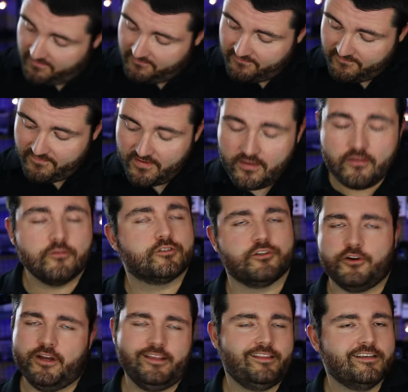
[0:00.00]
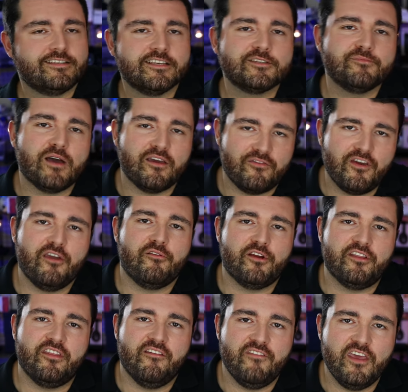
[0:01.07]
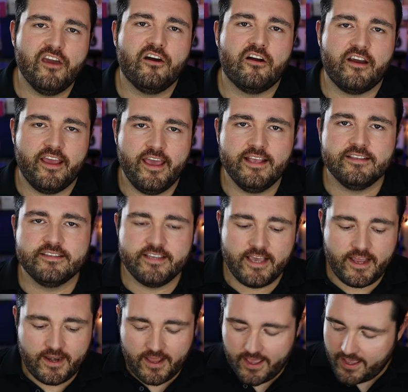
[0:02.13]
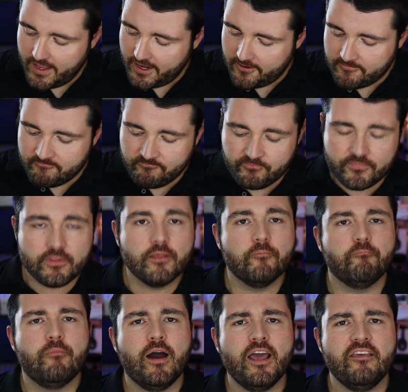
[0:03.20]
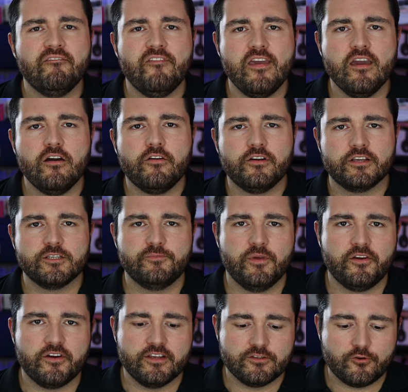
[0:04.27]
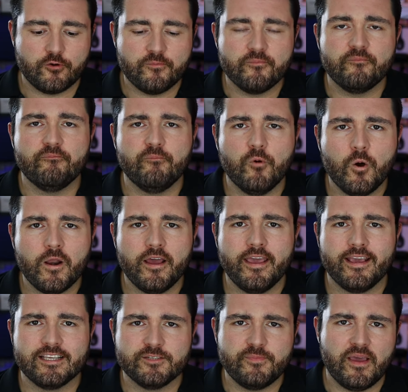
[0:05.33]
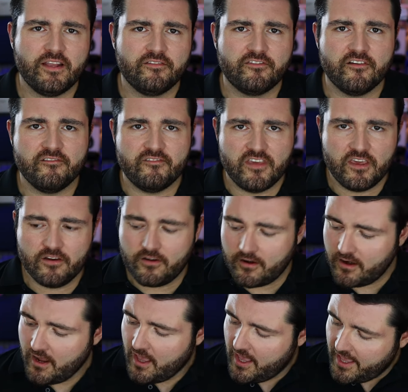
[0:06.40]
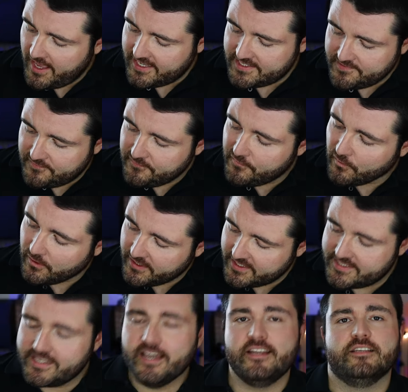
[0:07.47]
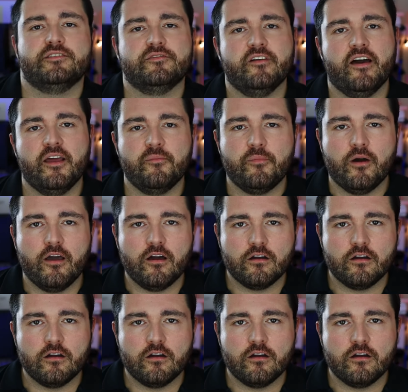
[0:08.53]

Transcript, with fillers: v sorry, this is my favorite V R headset, and my V R experience, or what I expect from V R, is fully satisfied by